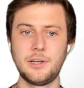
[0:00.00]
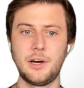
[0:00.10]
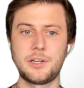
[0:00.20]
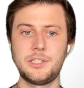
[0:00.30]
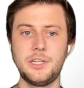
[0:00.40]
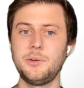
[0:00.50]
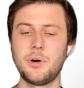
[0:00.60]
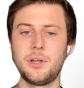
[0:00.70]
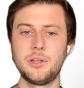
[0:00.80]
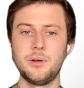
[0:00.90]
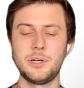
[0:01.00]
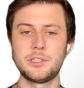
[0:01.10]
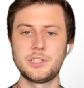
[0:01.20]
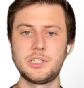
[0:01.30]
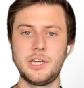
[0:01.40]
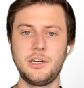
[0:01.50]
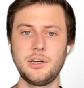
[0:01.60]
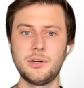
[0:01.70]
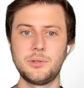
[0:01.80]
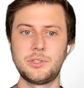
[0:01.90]
I'll continue on though, and I'll just say
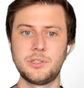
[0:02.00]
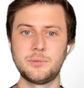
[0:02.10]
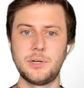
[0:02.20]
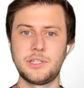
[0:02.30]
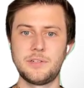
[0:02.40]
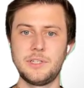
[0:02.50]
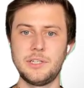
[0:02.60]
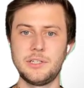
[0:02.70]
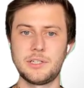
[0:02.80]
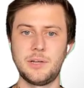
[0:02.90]
no to the rest of these.